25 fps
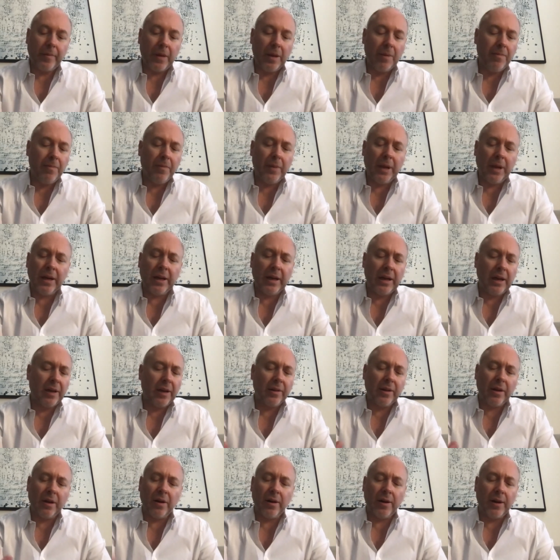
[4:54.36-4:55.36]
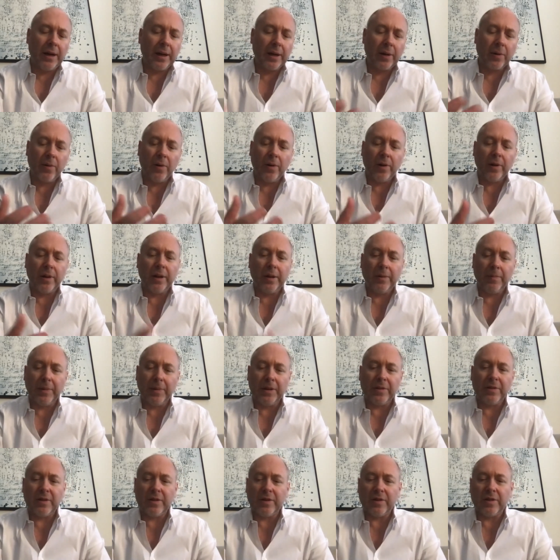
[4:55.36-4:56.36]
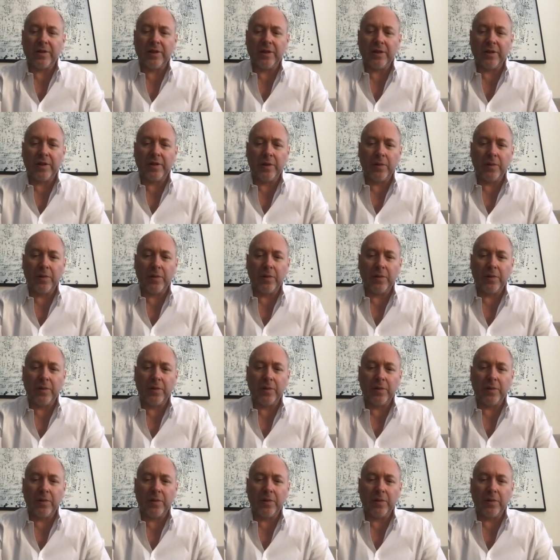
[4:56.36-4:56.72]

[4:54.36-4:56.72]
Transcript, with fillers: many other high quality businesses